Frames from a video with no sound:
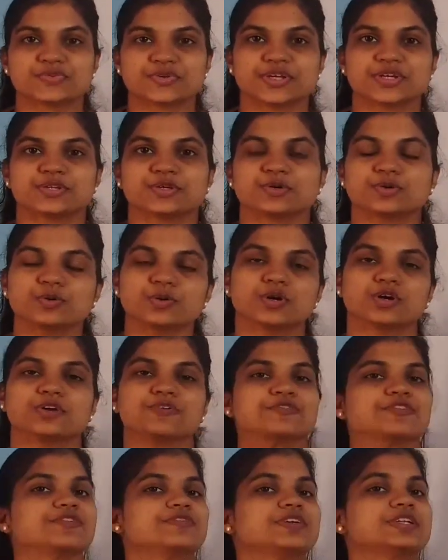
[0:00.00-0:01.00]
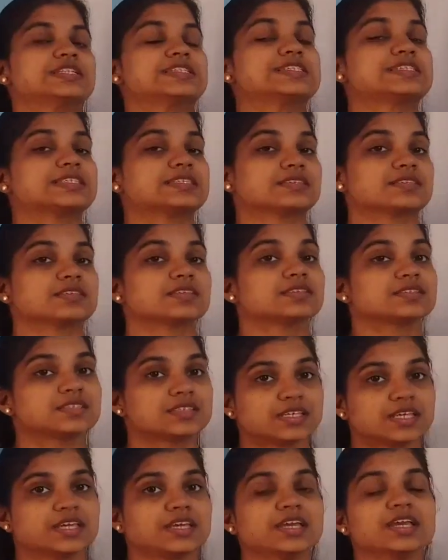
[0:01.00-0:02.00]
video, we will
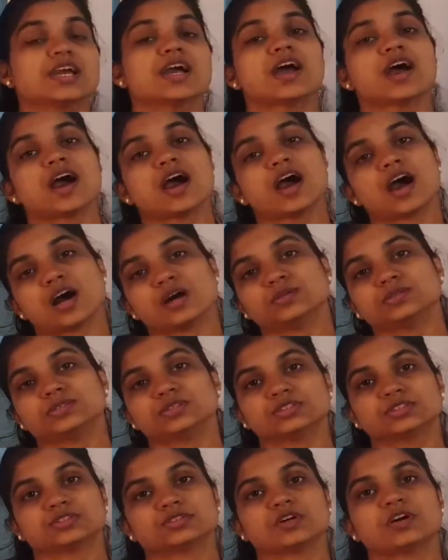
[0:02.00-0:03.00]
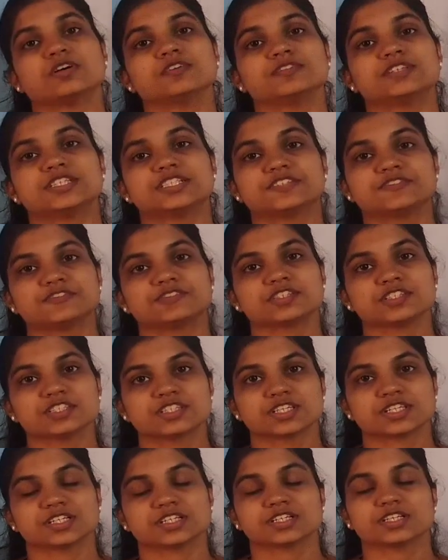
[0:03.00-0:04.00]
see how to solve the
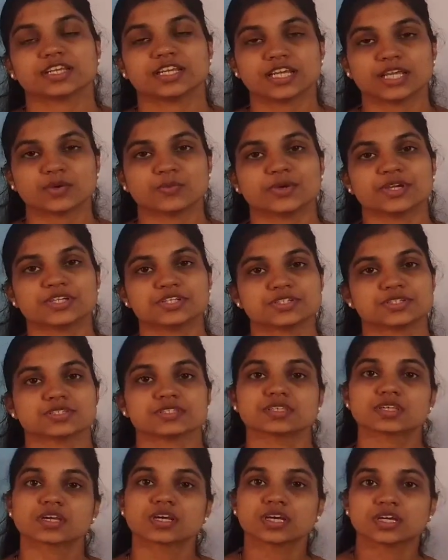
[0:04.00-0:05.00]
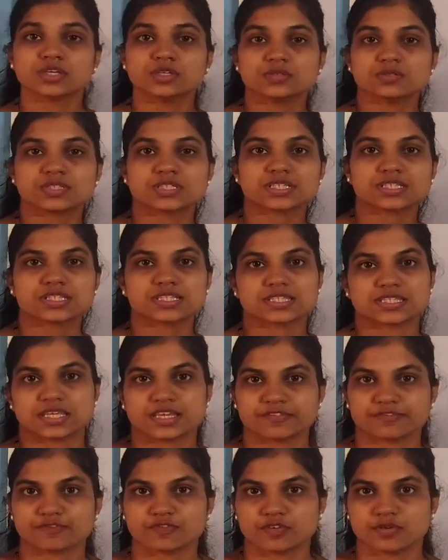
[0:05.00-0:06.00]
differential equations using the
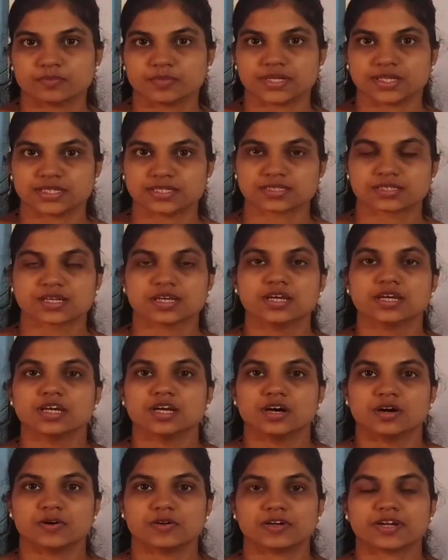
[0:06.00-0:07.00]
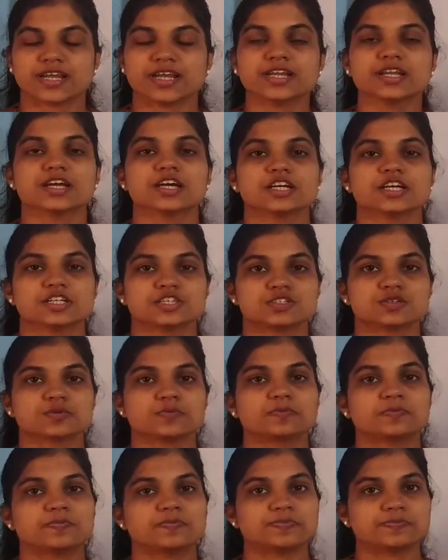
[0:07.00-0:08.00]
same formulas. Alright,
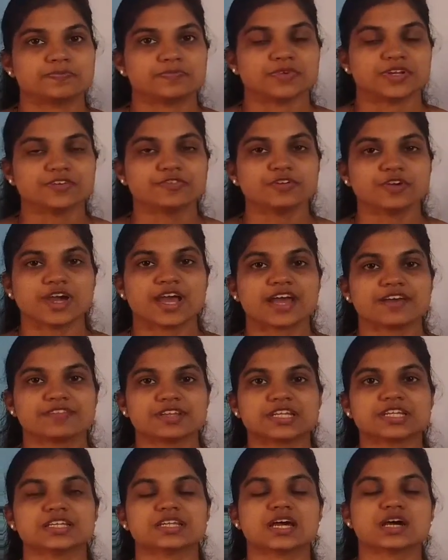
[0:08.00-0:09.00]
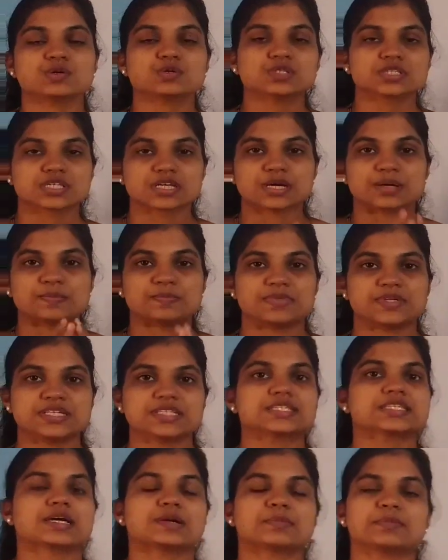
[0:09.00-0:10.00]
so if you have any doubts,
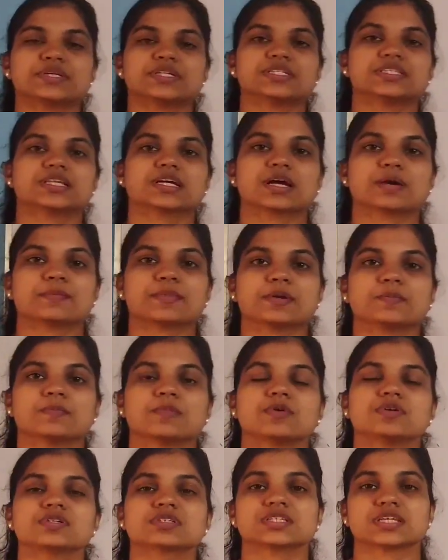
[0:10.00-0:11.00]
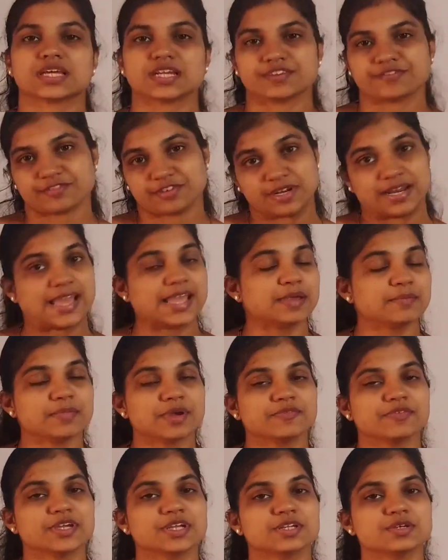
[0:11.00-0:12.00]
please comment in the comment box, and if you like my
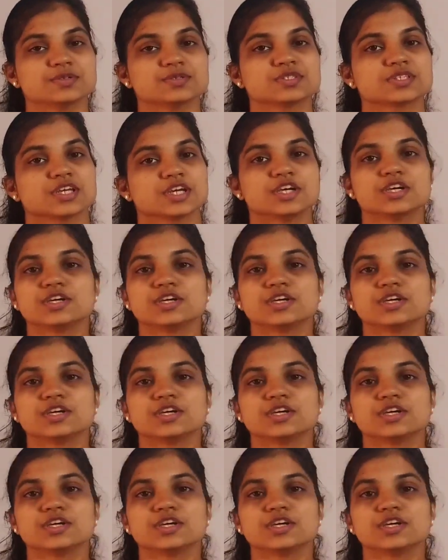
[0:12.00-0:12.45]
videos,